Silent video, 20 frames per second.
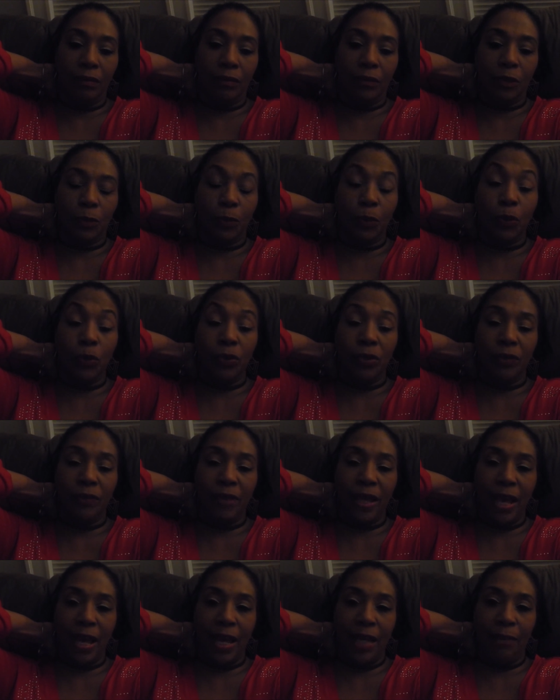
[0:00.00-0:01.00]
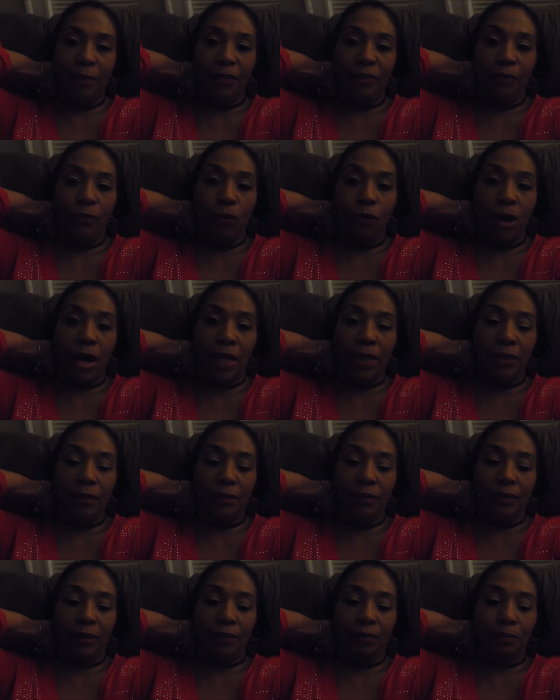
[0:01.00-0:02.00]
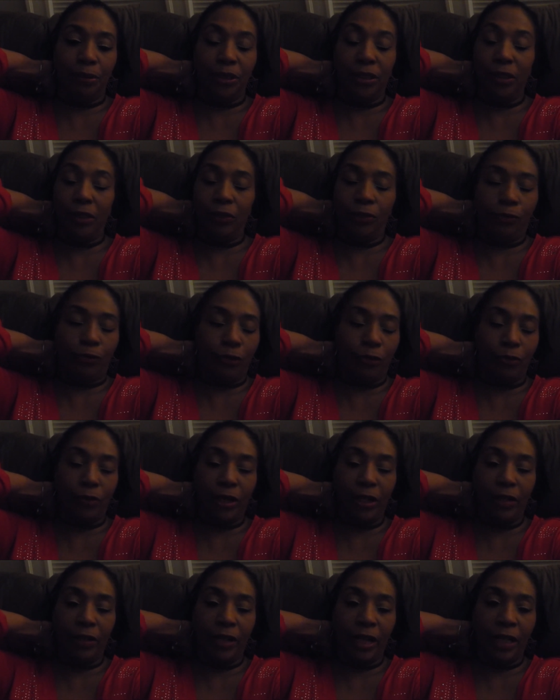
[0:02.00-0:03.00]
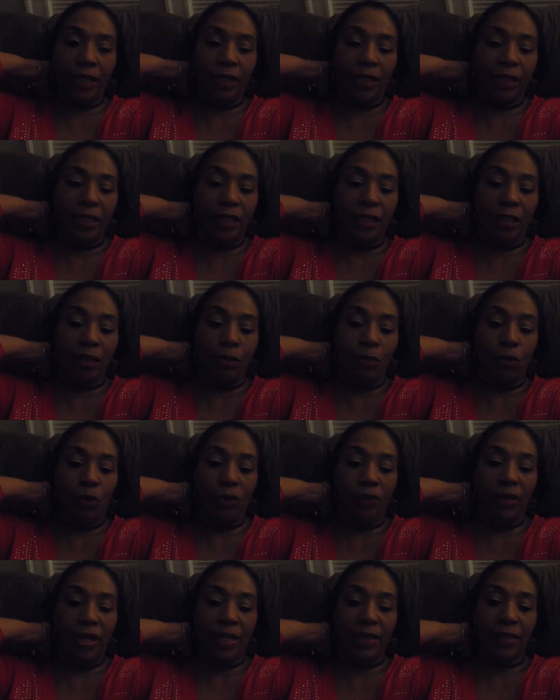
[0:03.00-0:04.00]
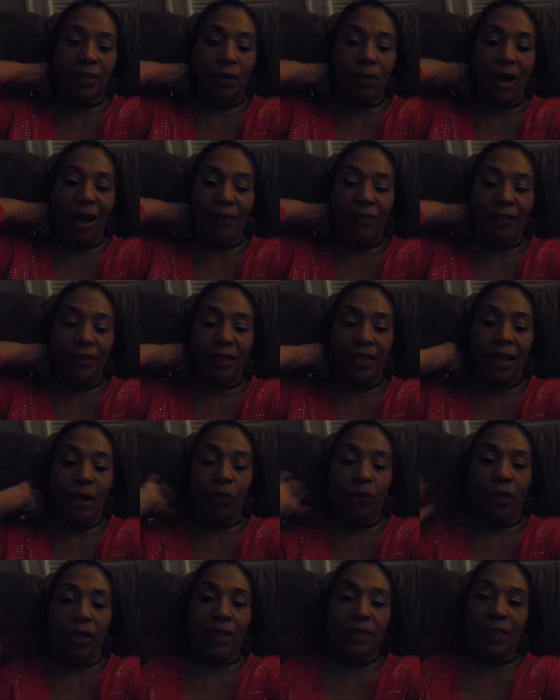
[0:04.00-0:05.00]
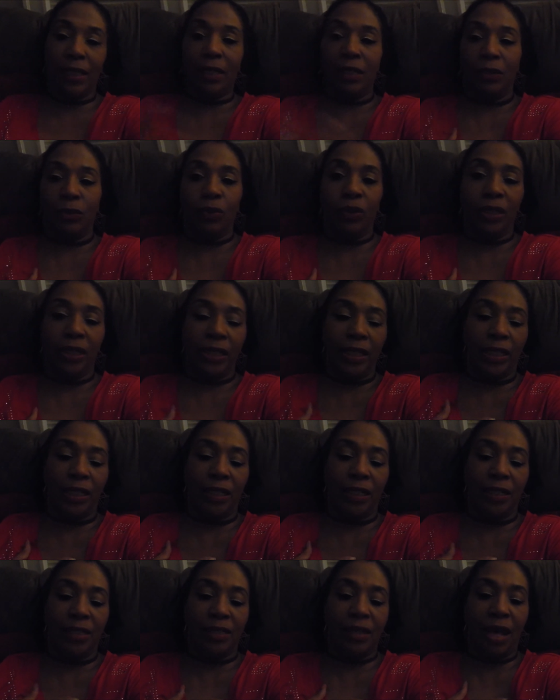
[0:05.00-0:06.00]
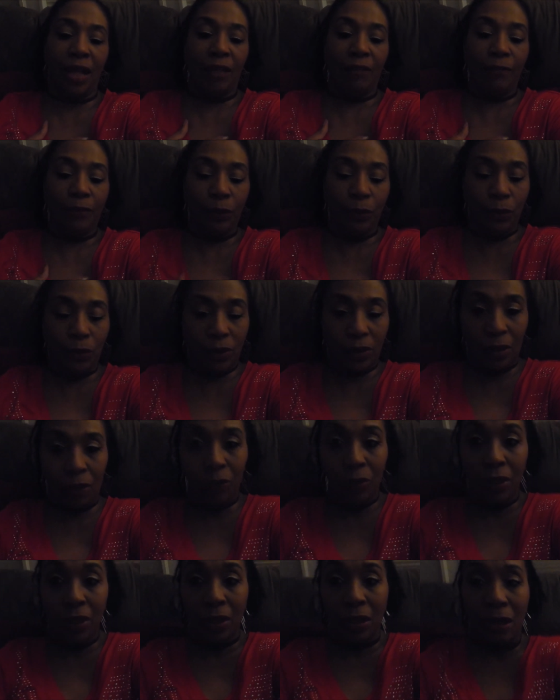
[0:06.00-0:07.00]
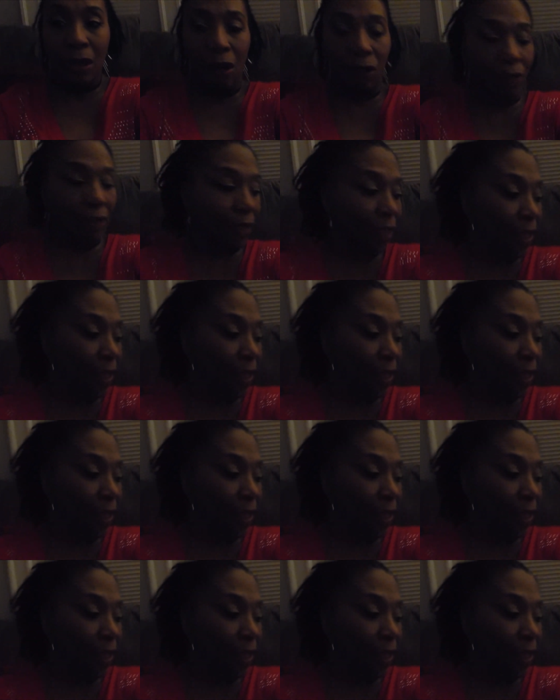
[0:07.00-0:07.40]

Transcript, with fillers: spoons of that before I put it in the refrigerator and I couldn't eat any more of that. So after that, I realized I couldn't really eat any solid food. So only